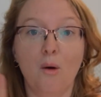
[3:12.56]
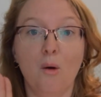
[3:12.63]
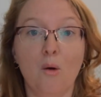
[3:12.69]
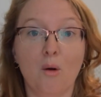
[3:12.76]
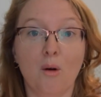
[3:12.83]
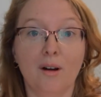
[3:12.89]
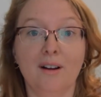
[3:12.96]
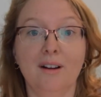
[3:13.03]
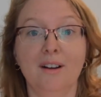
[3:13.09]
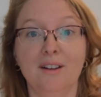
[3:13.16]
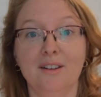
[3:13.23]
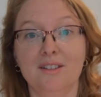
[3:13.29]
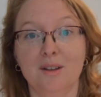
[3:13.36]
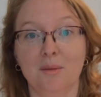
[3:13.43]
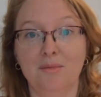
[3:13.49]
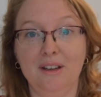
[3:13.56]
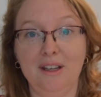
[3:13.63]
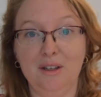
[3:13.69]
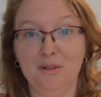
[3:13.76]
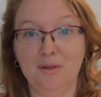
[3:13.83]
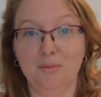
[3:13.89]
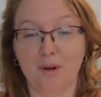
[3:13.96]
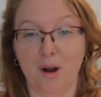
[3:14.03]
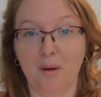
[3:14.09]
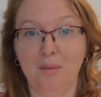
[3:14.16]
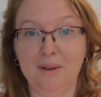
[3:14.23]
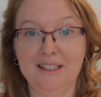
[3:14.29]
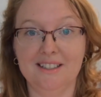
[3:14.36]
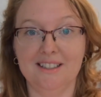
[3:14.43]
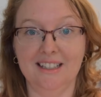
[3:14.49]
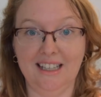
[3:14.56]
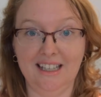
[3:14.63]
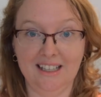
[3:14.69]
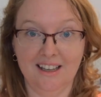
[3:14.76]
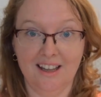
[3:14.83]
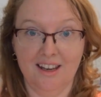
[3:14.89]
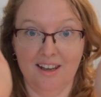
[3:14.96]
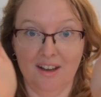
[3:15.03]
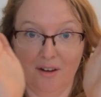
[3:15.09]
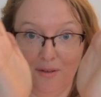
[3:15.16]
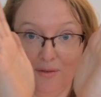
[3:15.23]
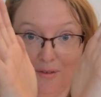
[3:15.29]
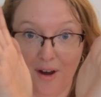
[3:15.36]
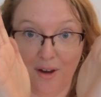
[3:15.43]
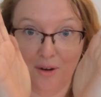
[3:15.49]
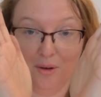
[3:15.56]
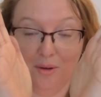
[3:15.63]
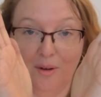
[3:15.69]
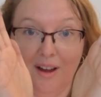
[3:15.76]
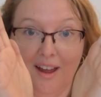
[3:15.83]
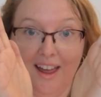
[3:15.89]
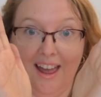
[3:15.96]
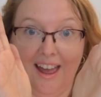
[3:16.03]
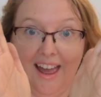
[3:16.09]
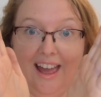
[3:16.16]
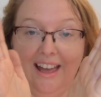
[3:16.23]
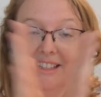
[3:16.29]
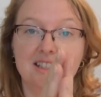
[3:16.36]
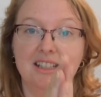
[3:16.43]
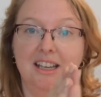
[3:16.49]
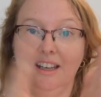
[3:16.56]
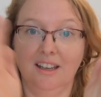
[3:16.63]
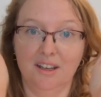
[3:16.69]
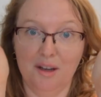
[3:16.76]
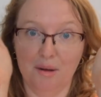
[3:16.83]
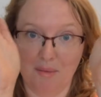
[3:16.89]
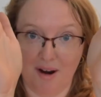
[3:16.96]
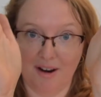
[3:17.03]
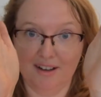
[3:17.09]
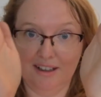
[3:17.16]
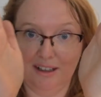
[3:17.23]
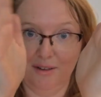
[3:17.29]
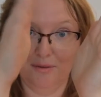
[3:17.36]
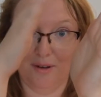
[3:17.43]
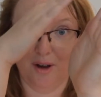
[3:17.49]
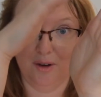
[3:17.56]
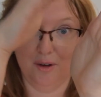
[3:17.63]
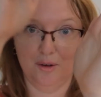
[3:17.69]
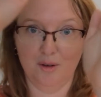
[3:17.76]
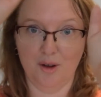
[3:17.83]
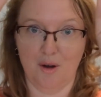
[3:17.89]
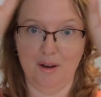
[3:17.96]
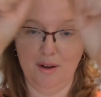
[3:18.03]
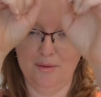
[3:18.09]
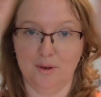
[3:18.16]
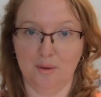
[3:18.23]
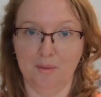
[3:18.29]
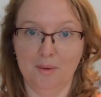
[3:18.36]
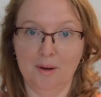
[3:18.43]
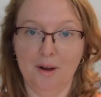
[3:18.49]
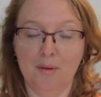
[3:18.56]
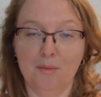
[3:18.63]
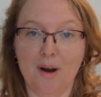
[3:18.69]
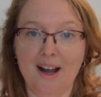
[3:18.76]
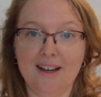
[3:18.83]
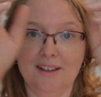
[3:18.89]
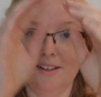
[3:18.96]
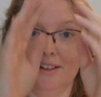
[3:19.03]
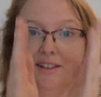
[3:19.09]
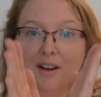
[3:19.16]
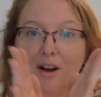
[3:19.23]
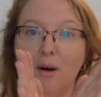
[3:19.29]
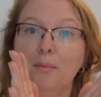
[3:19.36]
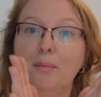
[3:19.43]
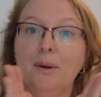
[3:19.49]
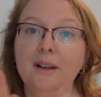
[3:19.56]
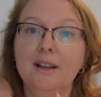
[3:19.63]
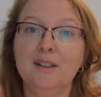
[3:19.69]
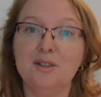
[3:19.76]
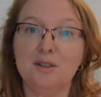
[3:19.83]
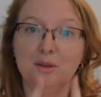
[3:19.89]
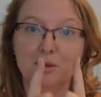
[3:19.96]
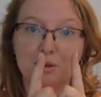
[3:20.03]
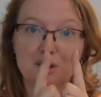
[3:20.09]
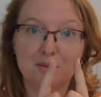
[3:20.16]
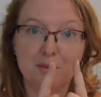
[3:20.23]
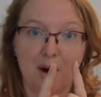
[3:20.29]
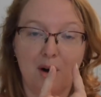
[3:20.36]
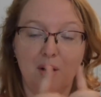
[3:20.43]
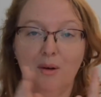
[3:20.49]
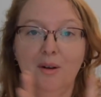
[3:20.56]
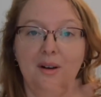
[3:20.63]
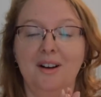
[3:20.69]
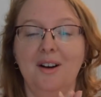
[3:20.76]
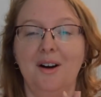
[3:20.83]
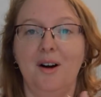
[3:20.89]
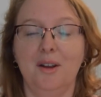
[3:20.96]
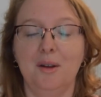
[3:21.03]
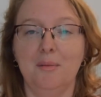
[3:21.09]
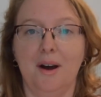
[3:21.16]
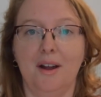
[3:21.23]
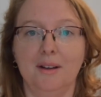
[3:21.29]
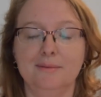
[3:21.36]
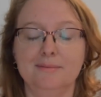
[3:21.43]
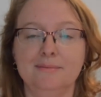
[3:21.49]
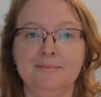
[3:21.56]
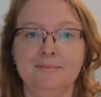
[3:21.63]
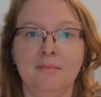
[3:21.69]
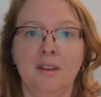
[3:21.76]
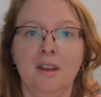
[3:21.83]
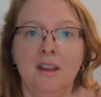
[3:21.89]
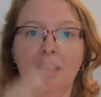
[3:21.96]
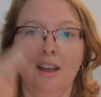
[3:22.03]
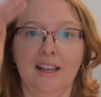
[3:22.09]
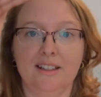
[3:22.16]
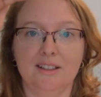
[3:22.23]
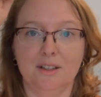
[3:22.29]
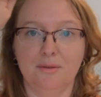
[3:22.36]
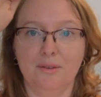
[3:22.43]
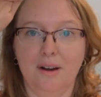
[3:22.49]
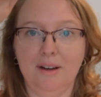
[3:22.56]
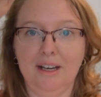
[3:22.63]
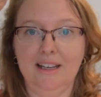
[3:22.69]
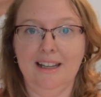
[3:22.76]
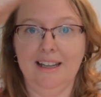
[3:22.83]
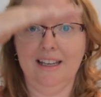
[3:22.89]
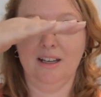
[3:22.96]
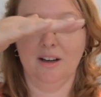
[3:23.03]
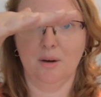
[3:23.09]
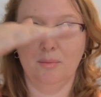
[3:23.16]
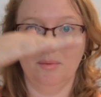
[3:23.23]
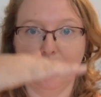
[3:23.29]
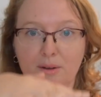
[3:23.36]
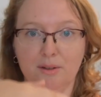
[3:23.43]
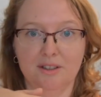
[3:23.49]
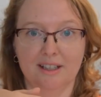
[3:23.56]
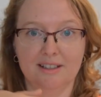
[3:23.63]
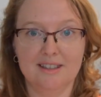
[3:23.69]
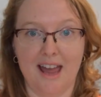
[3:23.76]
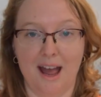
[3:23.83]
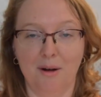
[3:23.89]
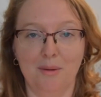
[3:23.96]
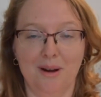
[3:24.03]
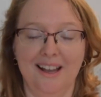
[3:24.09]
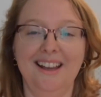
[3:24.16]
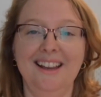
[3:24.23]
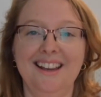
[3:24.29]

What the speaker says: or something you've probably seen, the funnel as in the marketing funnel going from wide on the top to small on the bottom. It's a very linear process that way.